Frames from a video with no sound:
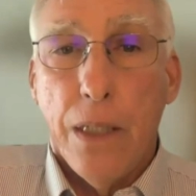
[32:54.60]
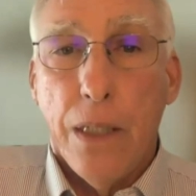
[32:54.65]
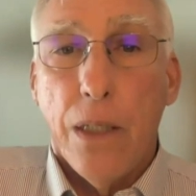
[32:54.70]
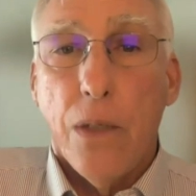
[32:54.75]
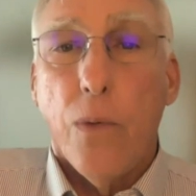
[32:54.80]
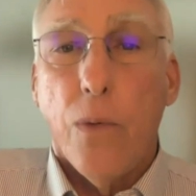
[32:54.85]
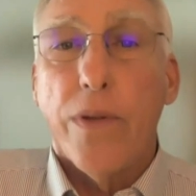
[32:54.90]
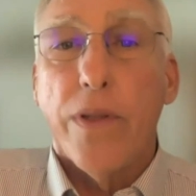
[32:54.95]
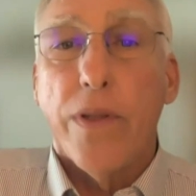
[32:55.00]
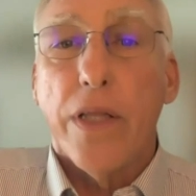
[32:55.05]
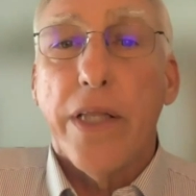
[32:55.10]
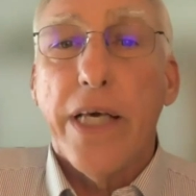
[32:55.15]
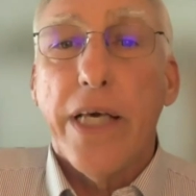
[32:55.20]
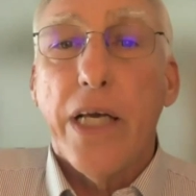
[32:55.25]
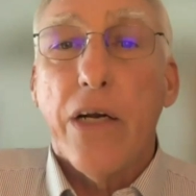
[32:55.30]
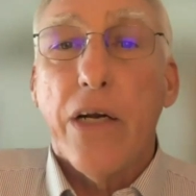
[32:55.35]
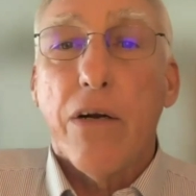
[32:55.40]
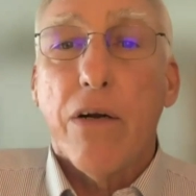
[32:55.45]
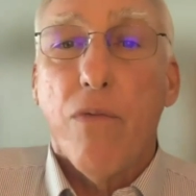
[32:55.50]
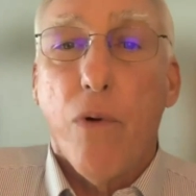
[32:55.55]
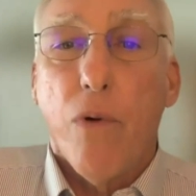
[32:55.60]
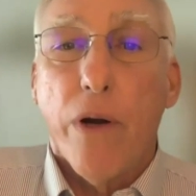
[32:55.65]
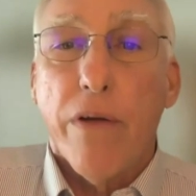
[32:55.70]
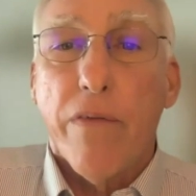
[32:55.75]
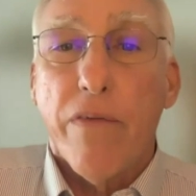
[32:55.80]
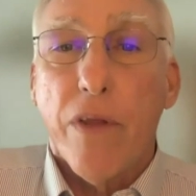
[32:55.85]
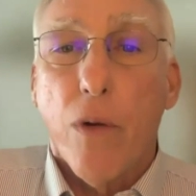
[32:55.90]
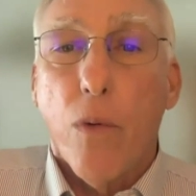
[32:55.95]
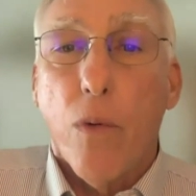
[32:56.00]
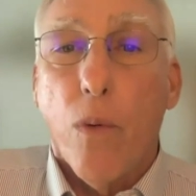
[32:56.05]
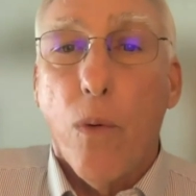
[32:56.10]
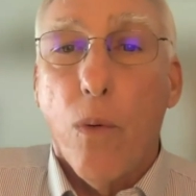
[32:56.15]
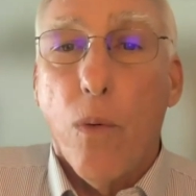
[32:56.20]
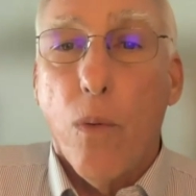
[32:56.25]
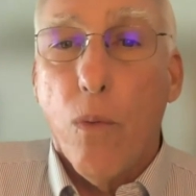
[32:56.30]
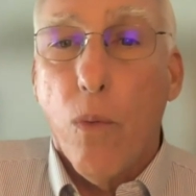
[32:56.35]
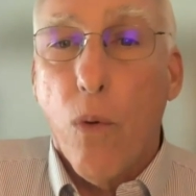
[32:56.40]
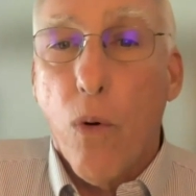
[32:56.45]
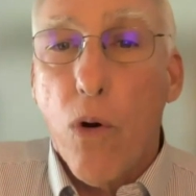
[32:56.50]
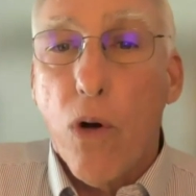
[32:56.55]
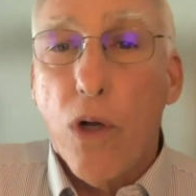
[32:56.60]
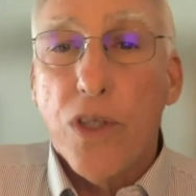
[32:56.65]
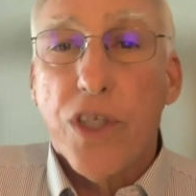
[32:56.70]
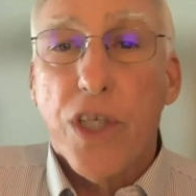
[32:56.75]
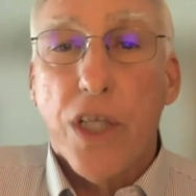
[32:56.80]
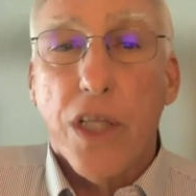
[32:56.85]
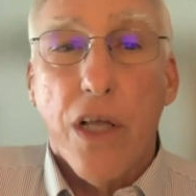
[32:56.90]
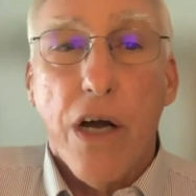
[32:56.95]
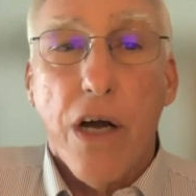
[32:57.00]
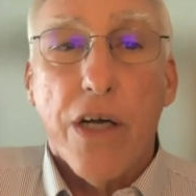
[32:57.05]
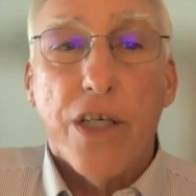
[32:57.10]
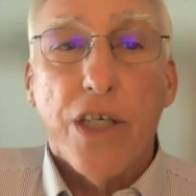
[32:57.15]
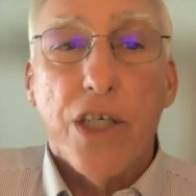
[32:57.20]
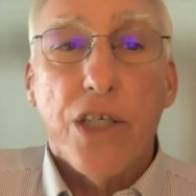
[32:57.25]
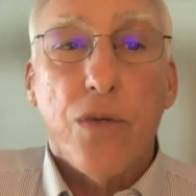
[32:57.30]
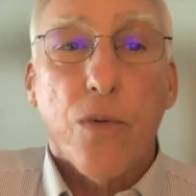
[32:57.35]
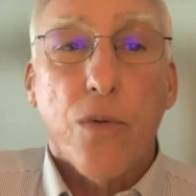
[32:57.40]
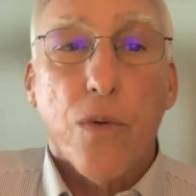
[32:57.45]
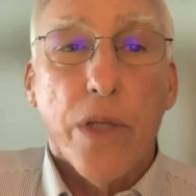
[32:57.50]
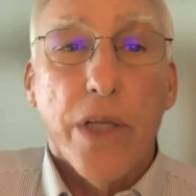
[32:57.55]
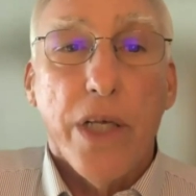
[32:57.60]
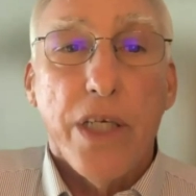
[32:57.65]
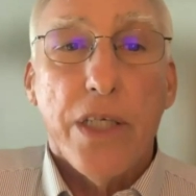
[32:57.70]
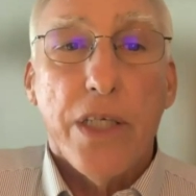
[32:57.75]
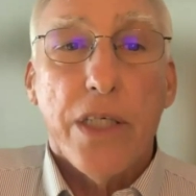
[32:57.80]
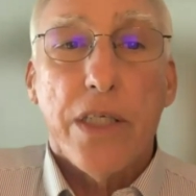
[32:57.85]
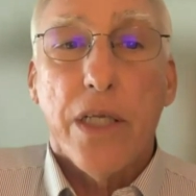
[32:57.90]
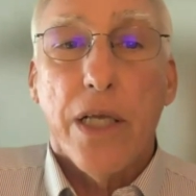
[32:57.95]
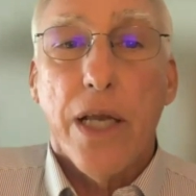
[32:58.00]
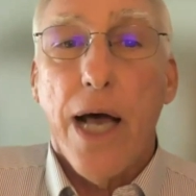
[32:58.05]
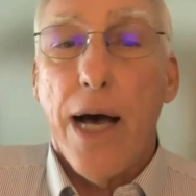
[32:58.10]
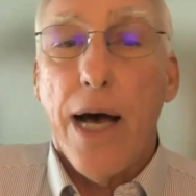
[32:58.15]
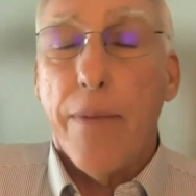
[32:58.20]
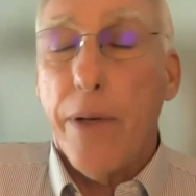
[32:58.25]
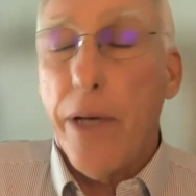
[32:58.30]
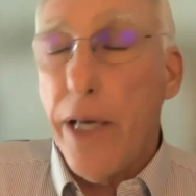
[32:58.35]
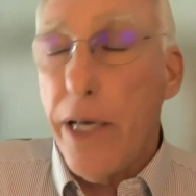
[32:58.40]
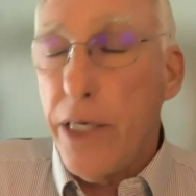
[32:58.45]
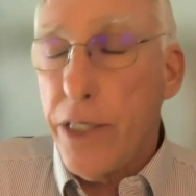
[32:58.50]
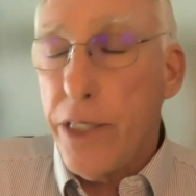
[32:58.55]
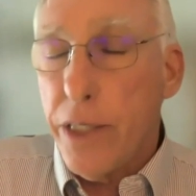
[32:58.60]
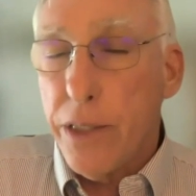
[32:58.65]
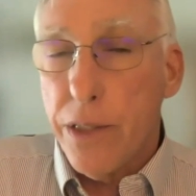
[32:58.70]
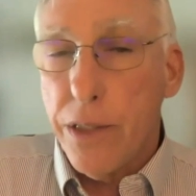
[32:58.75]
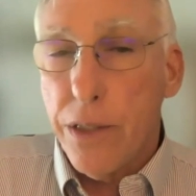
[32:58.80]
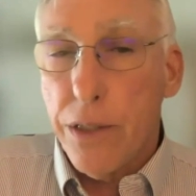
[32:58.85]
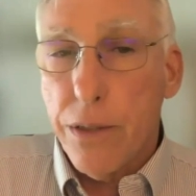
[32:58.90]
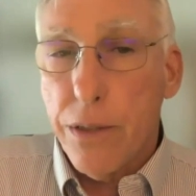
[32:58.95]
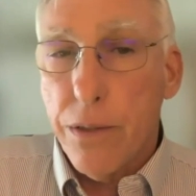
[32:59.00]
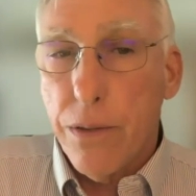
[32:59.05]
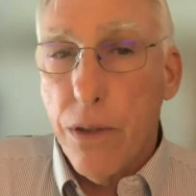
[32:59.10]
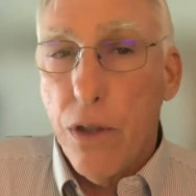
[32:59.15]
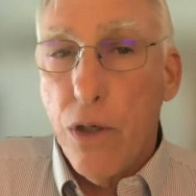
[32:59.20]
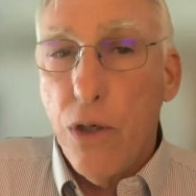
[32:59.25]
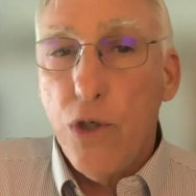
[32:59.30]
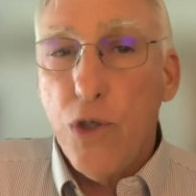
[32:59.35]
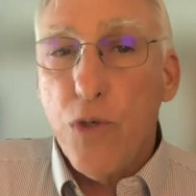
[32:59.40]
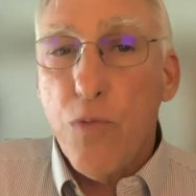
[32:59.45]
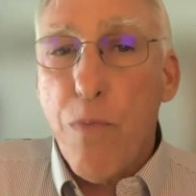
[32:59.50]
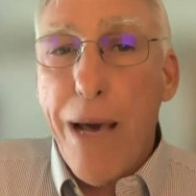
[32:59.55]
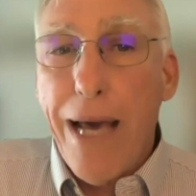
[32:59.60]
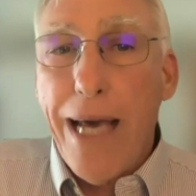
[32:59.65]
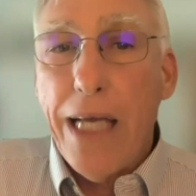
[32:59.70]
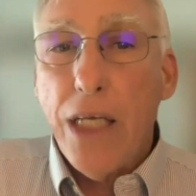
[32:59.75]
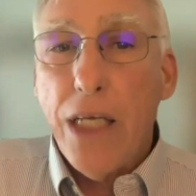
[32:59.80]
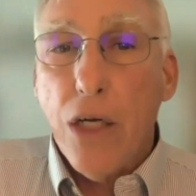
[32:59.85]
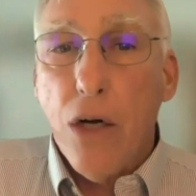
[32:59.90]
When the leader of one of the world's largest religious denominations, whose main